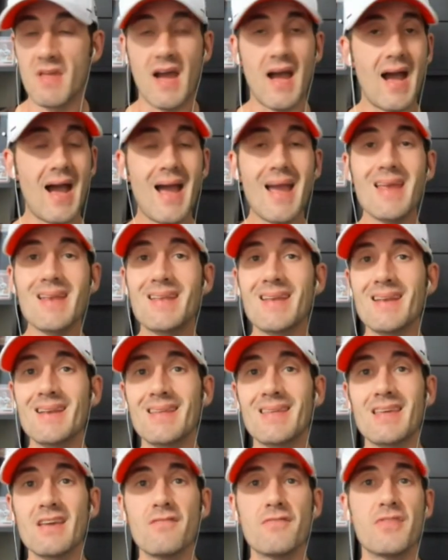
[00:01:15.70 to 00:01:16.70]
I
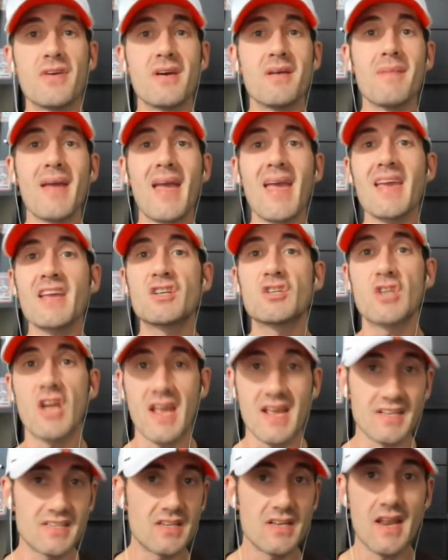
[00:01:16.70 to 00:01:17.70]
didn't give them a
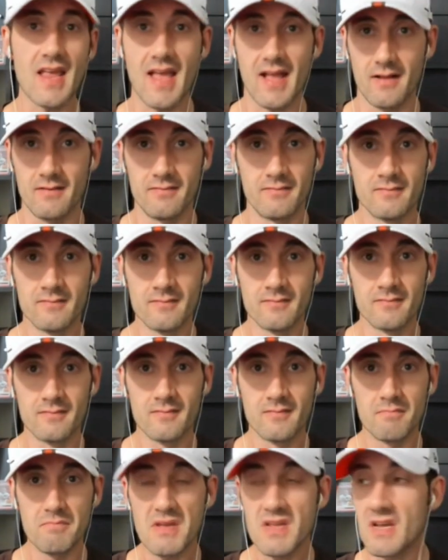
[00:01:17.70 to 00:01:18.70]
chance in hell
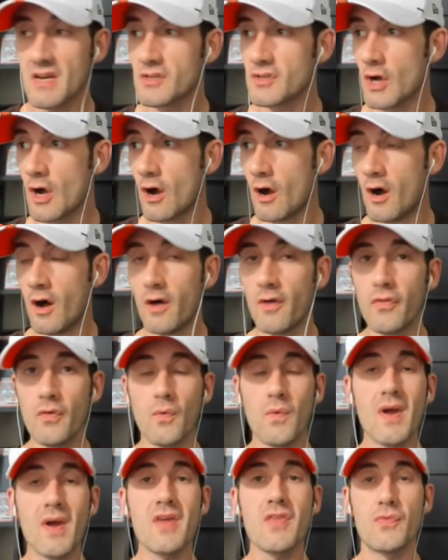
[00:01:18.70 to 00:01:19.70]
because all
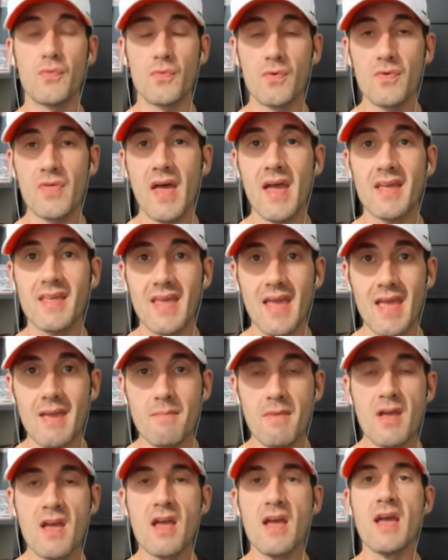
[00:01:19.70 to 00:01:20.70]
the way through that
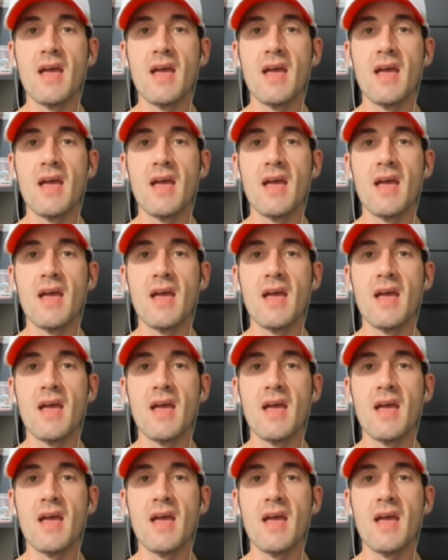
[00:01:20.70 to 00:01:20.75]
game,